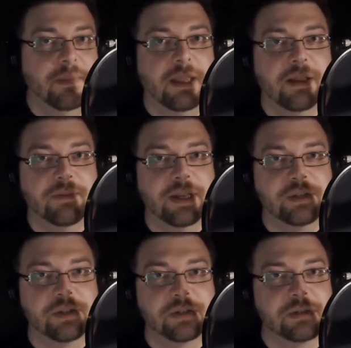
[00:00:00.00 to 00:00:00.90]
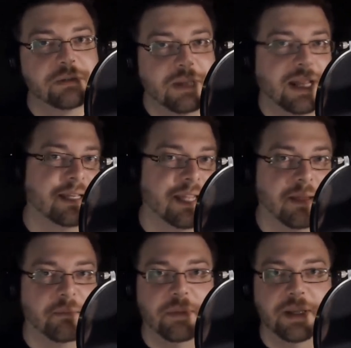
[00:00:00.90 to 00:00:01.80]
Avengers
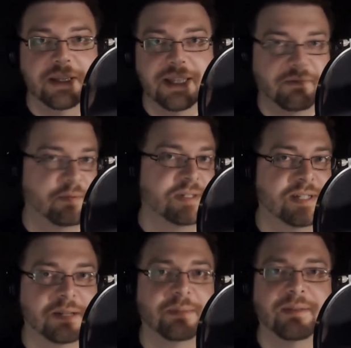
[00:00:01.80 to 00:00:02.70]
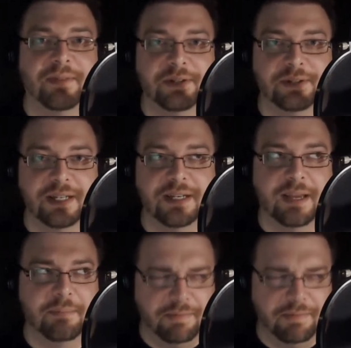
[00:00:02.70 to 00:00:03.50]
Endgame because everyone's talking about Avengers Endgame,